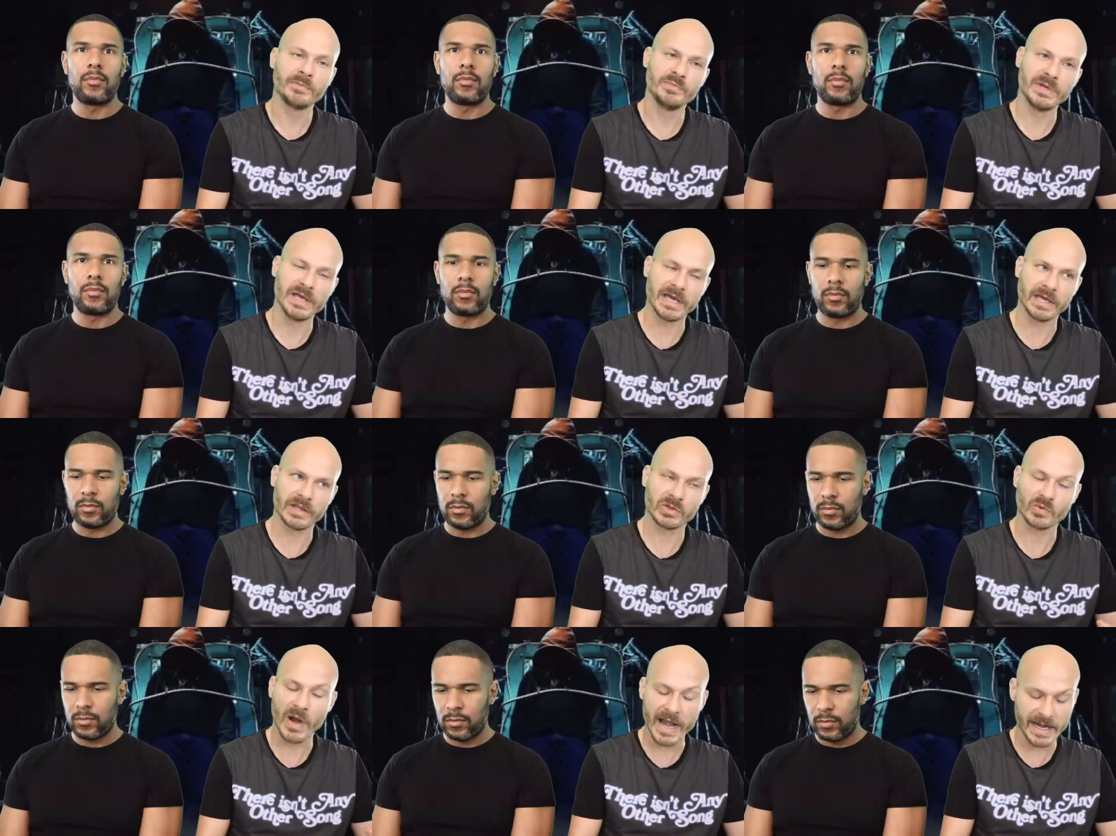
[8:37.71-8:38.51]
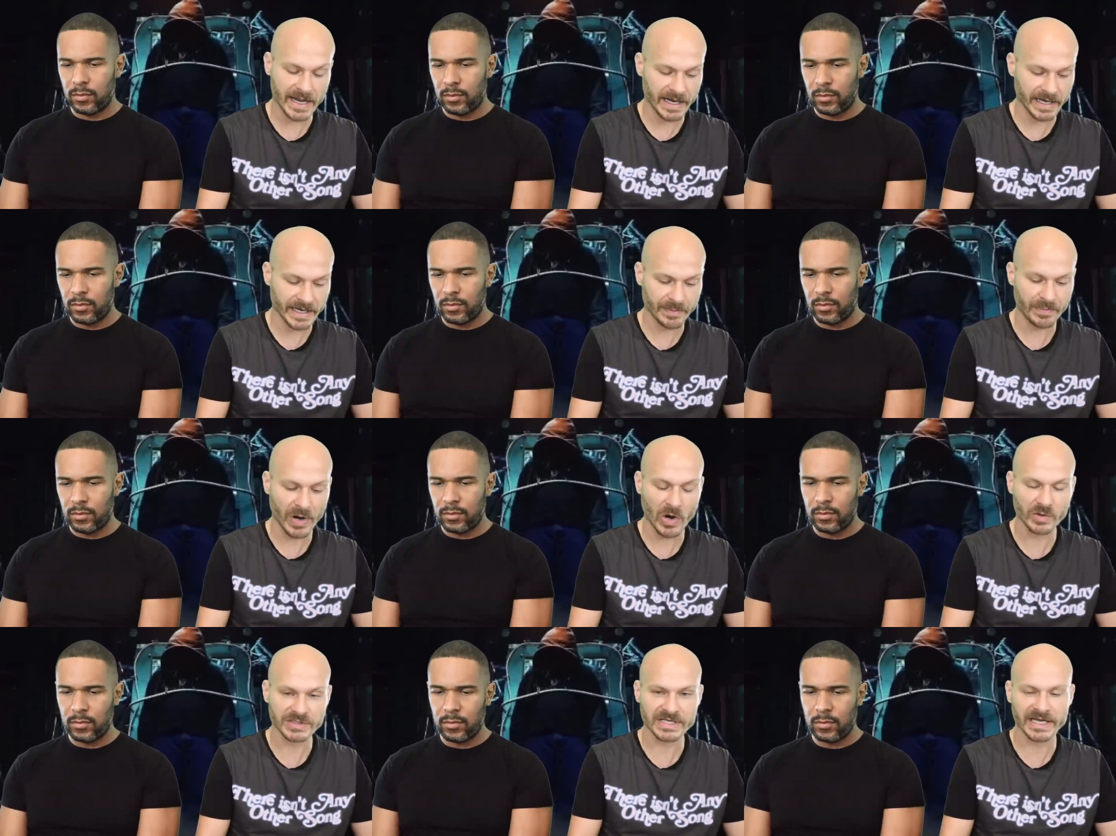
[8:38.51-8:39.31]
Speaker 1: being threatening and
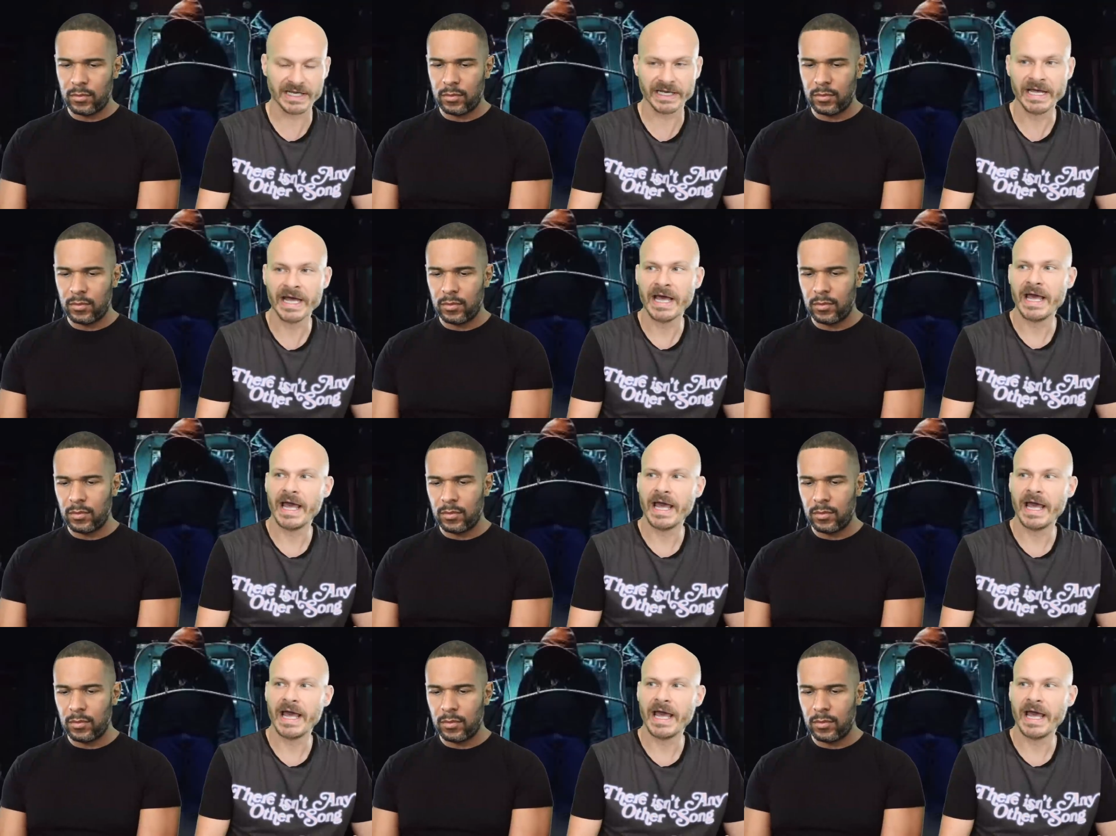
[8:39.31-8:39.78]
imposing,